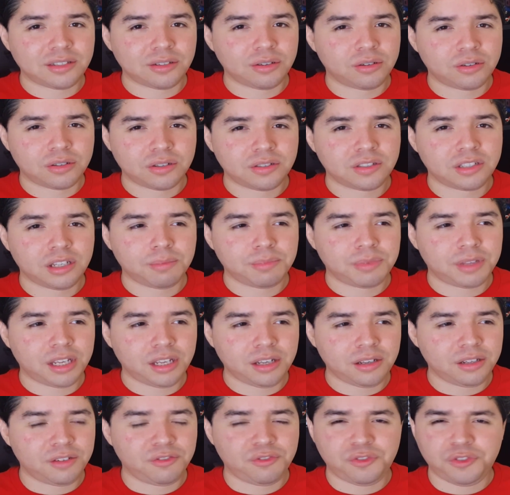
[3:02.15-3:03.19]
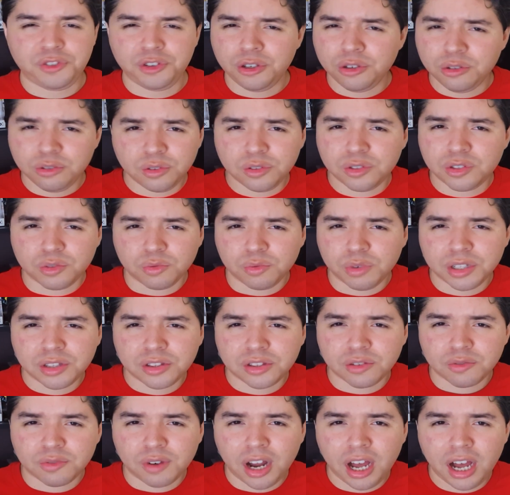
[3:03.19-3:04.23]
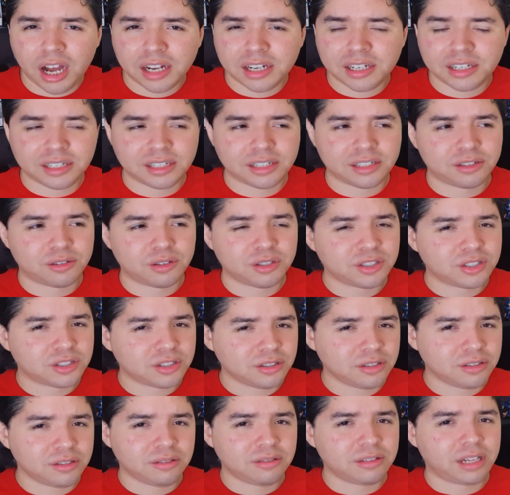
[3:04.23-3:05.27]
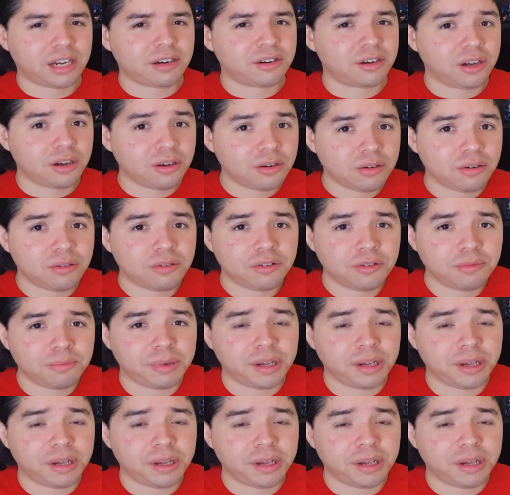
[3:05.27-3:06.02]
or something infused with the rock crystal, I don't know,